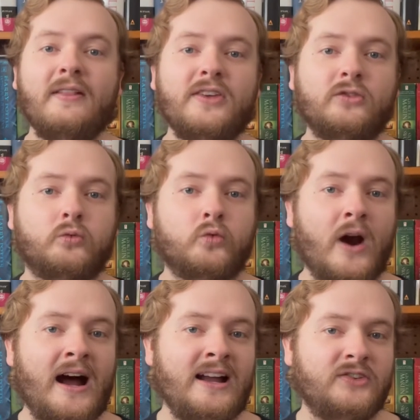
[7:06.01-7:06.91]
This
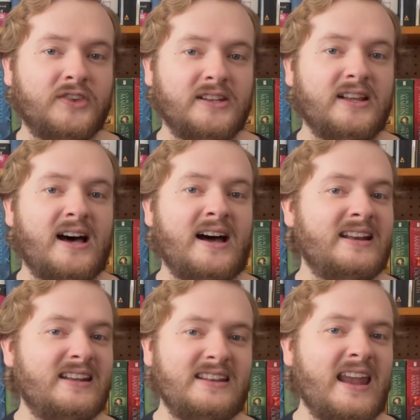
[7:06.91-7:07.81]
rides the
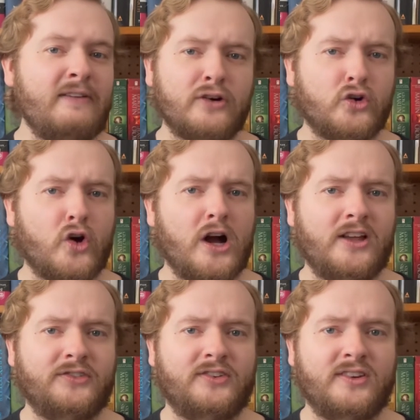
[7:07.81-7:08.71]
line and never
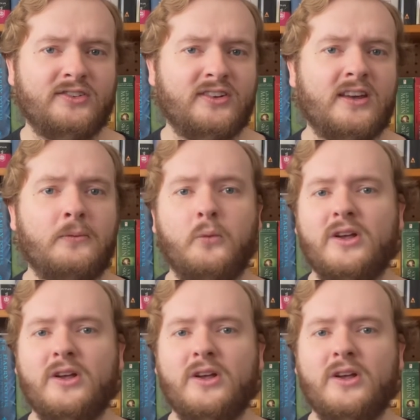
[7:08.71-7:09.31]
crosses it,